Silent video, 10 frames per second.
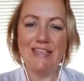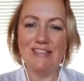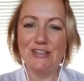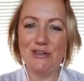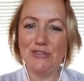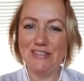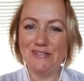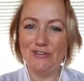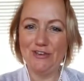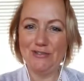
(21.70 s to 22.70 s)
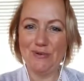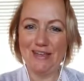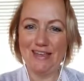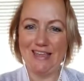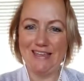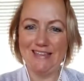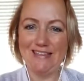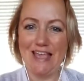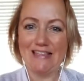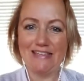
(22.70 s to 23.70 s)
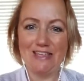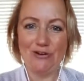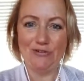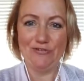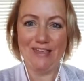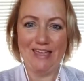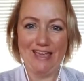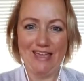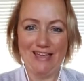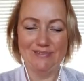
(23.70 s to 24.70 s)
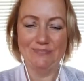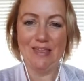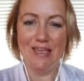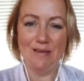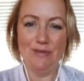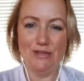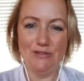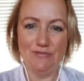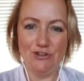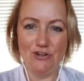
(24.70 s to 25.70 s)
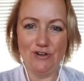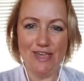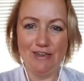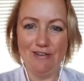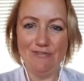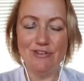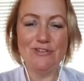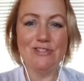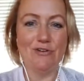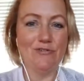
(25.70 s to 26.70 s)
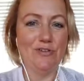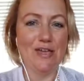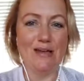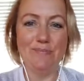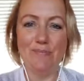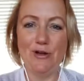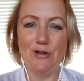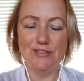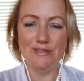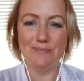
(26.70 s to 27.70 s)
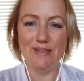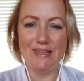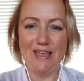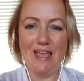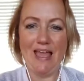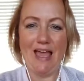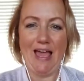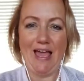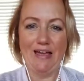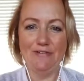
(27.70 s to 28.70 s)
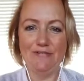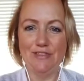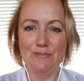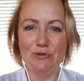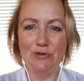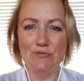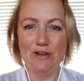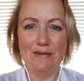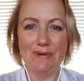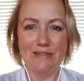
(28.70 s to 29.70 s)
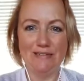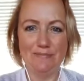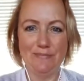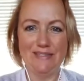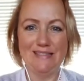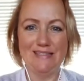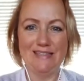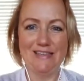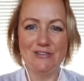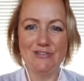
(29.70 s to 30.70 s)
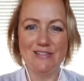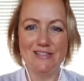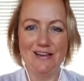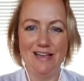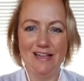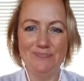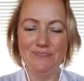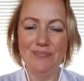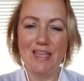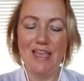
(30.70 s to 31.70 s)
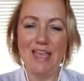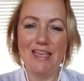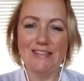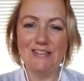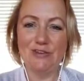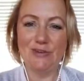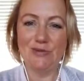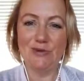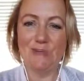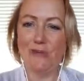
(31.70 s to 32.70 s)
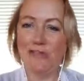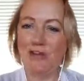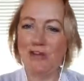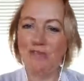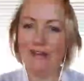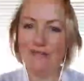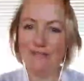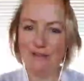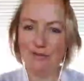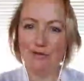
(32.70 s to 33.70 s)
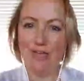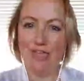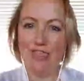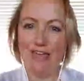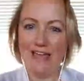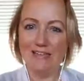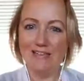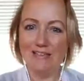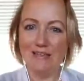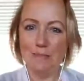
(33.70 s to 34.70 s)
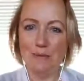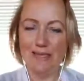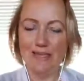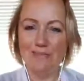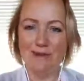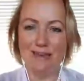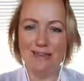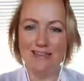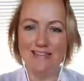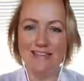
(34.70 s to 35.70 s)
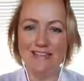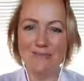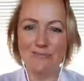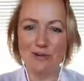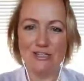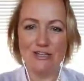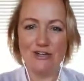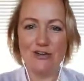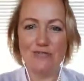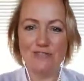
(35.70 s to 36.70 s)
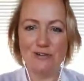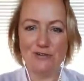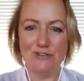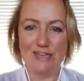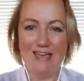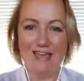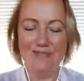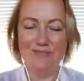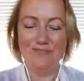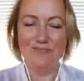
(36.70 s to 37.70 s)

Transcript: So this first one is self-care. Because if you're not caring for yourself, you can't possibly have the beautiful, abundant business that you desire. So, because I really feel that making money is an expression of self-care.